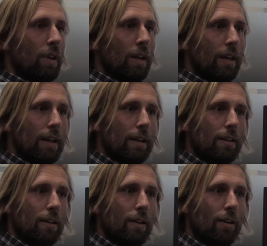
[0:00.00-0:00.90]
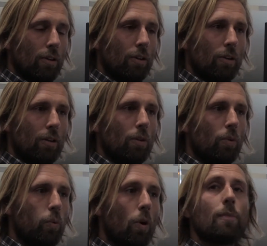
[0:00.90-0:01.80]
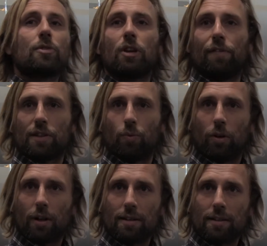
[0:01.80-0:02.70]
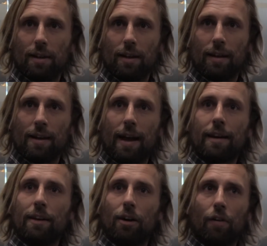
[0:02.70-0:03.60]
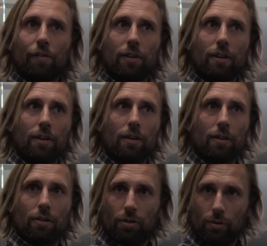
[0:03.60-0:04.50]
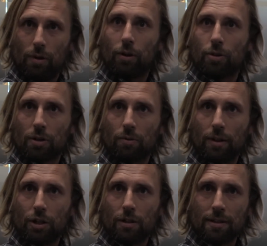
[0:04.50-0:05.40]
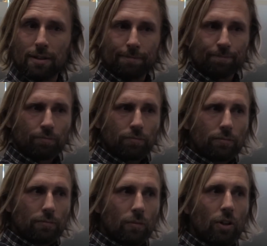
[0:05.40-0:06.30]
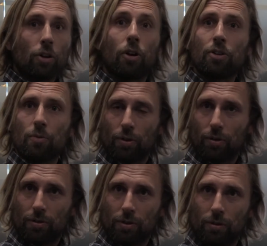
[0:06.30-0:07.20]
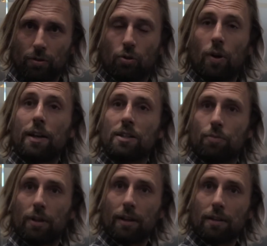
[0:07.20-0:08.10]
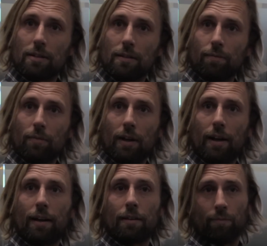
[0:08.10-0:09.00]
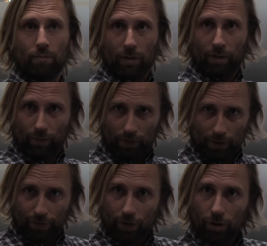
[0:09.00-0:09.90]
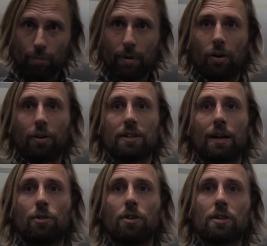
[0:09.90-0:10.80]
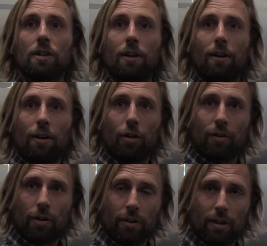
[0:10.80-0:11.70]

heat or warm surface waters in any of the two ocean regions contributes to dry springs and then followed by hot summers over North